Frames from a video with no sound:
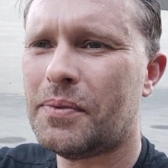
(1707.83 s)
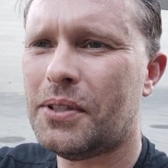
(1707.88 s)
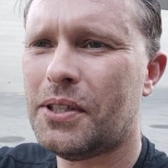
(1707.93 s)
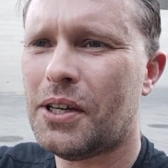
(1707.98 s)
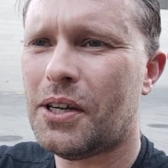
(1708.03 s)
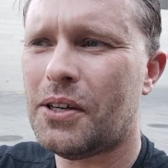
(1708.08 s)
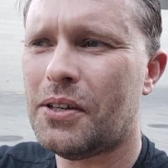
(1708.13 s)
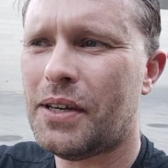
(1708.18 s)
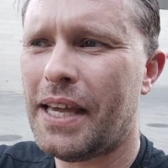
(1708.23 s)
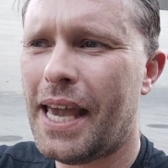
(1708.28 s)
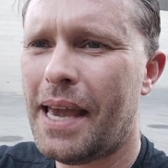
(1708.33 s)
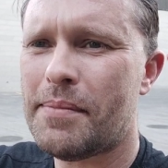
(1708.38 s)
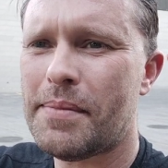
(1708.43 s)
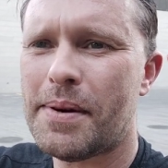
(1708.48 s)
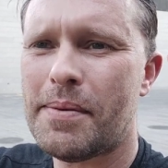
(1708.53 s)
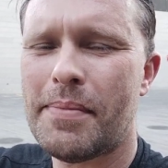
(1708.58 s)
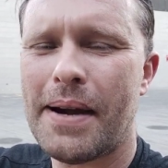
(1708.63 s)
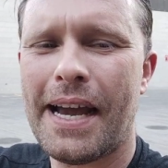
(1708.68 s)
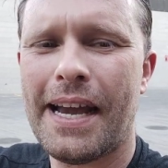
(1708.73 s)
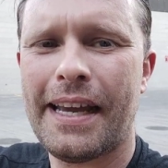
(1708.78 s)

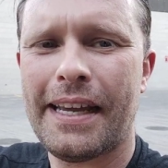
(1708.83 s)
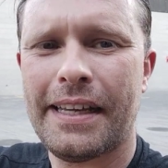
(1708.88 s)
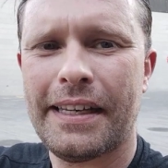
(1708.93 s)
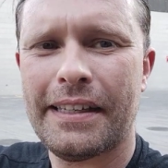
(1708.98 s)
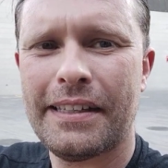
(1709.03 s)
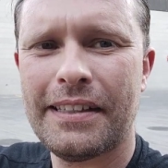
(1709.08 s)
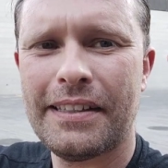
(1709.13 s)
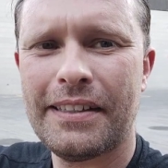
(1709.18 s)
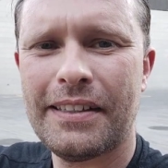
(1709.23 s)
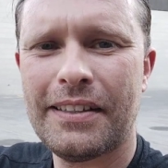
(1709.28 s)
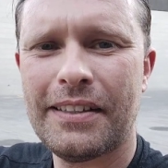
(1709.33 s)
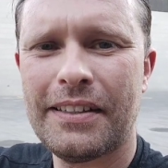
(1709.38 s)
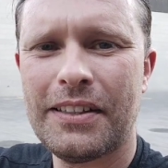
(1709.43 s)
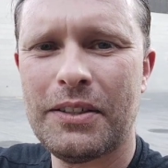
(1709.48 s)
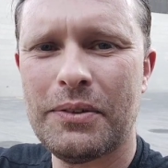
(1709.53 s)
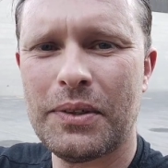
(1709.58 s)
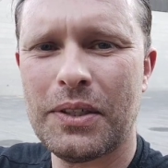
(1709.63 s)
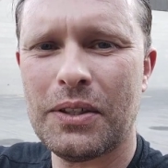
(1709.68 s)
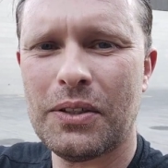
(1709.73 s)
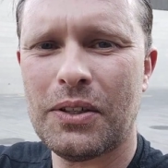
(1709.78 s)
MMA,
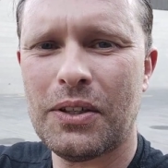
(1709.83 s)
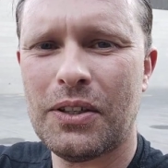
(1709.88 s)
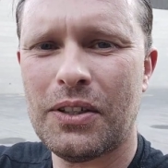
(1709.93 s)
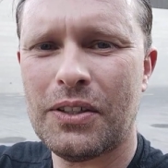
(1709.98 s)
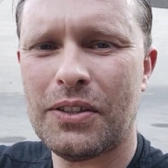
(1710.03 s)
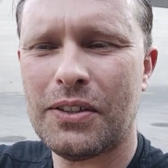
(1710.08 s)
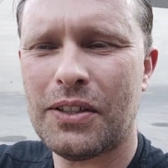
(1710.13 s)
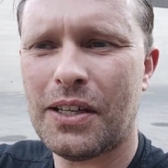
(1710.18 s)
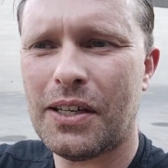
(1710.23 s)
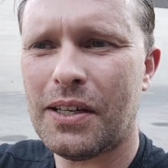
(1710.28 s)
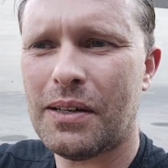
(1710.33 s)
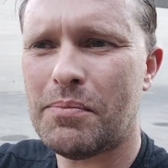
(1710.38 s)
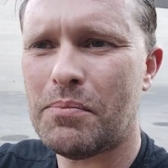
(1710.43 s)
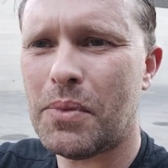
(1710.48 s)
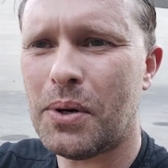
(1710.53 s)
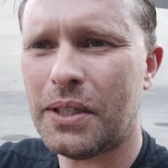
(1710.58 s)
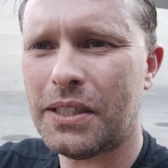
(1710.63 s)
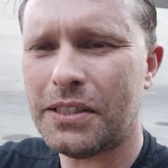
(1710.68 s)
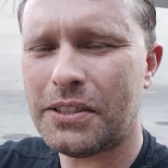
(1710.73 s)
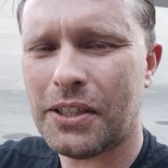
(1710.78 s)
you want to learn
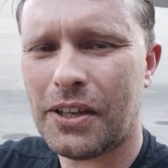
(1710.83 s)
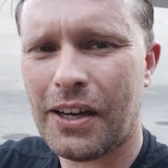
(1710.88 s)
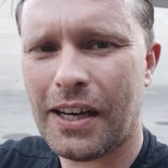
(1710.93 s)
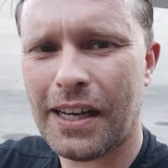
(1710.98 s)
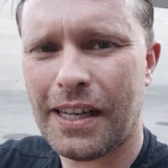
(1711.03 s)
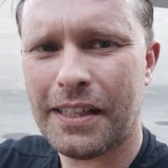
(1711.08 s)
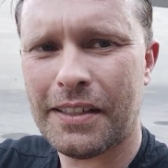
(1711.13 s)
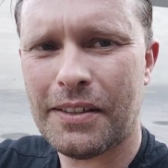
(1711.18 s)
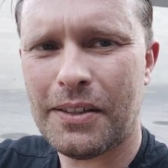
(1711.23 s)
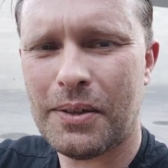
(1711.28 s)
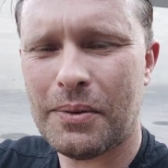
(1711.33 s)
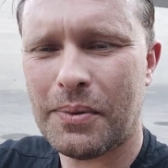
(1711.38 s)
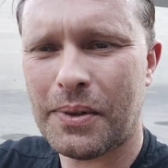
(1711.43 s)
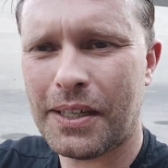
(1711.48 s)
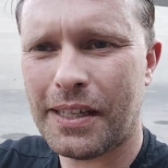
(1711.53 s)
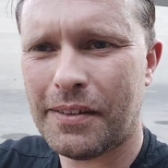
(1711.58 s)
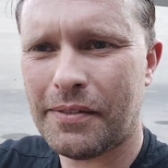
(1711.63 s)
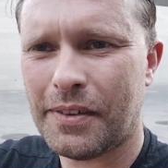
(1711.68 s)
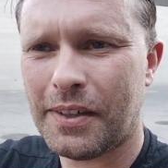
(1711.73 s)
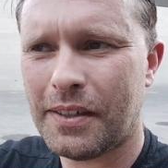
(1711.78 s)
Muay Thai or
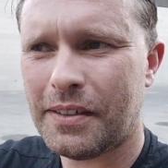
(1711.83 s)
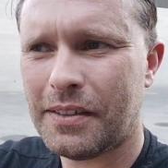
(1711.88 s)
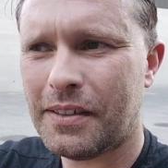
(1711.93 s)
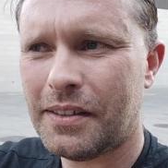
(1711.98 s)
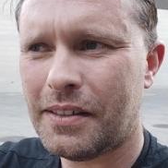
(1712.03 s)
whatever,